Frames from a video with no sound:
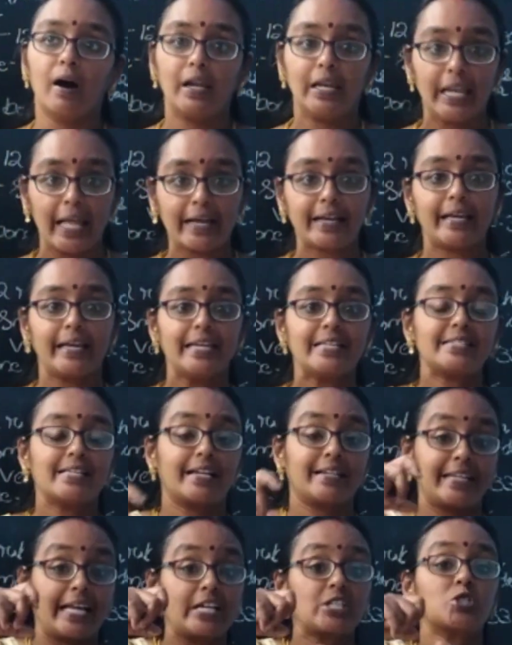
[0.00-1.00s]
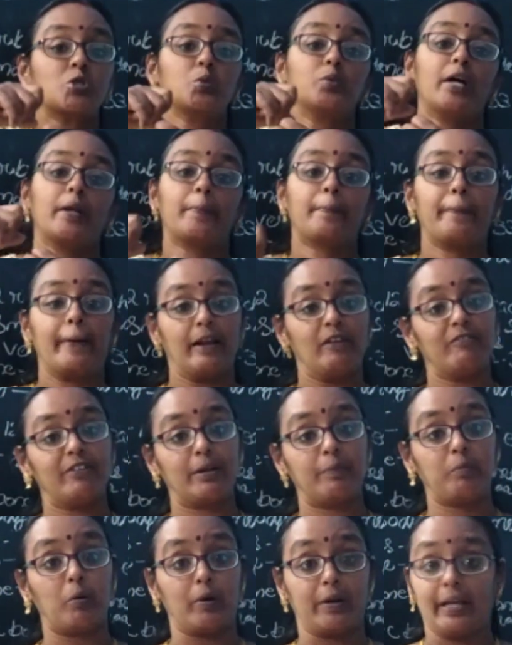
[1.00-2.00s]
leg is attached to that
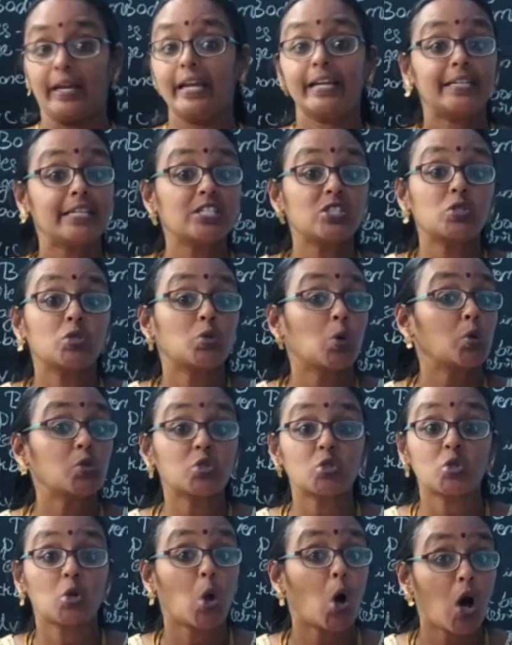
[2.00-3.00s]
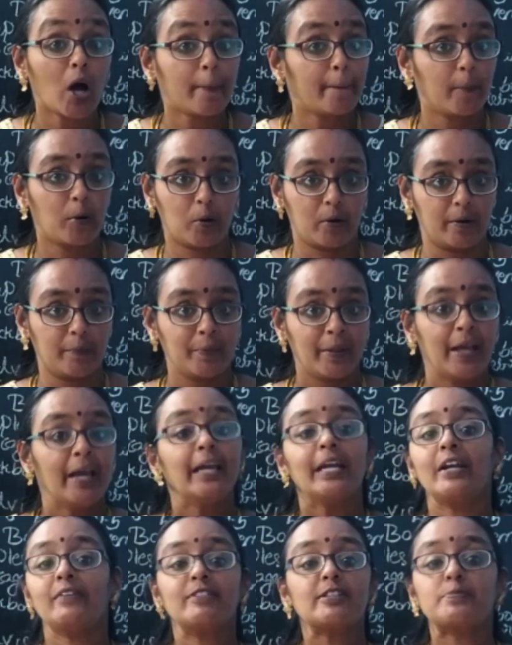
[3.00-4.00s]
pelvic bone. It is so strong bone.
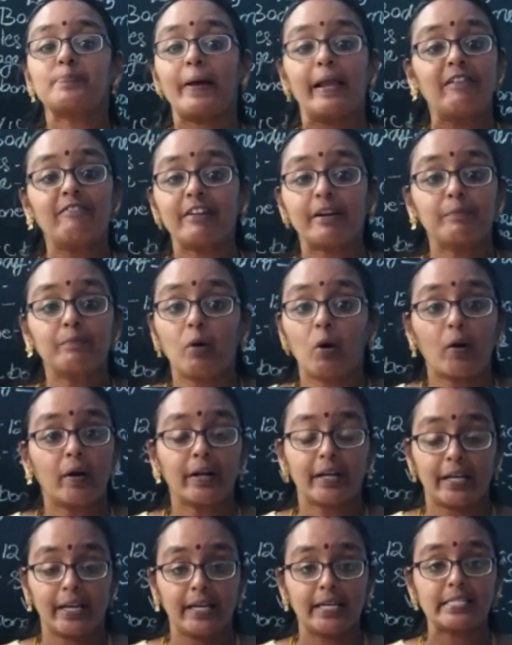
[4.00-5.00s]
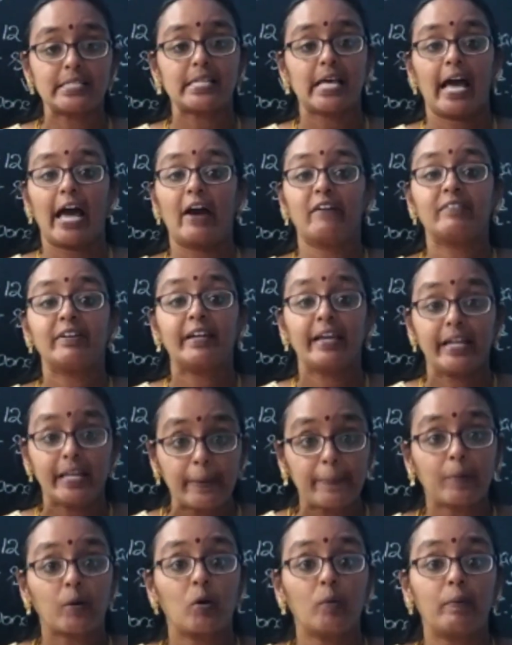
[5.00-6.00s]
If this pelvic bone is having
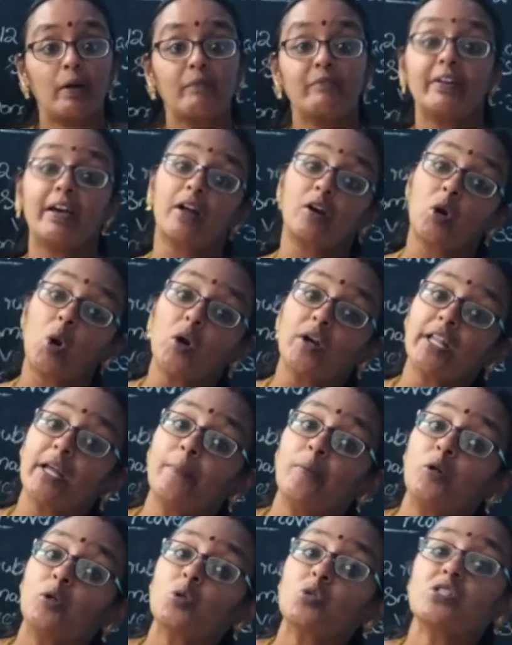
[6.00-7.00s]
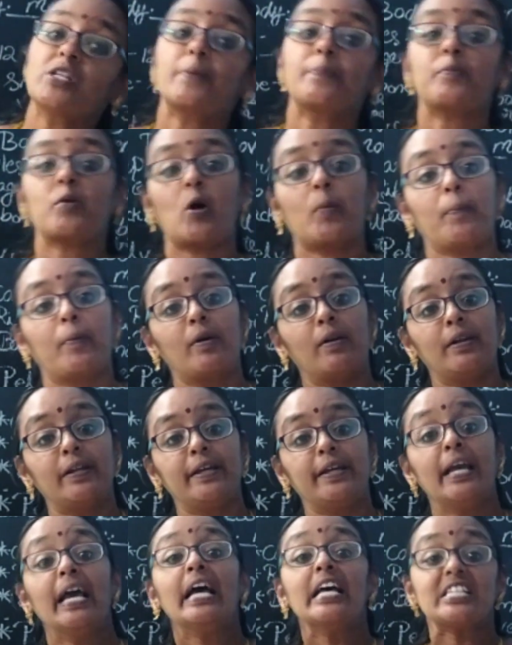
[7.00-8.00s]
any problem, we are not able to sit
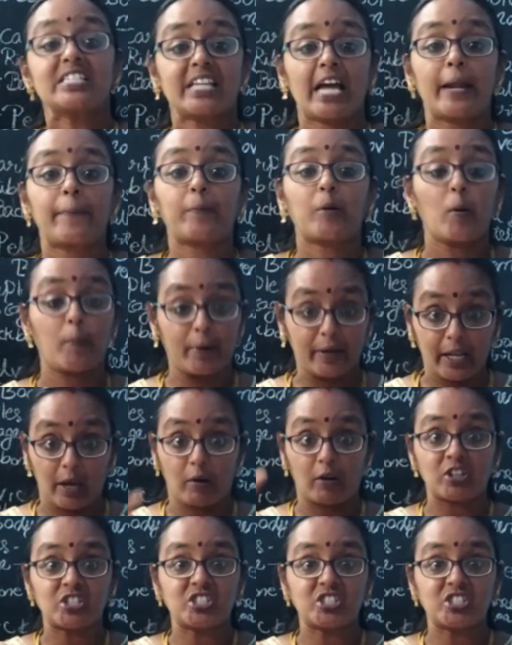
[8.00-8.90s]
properly, stand properly, our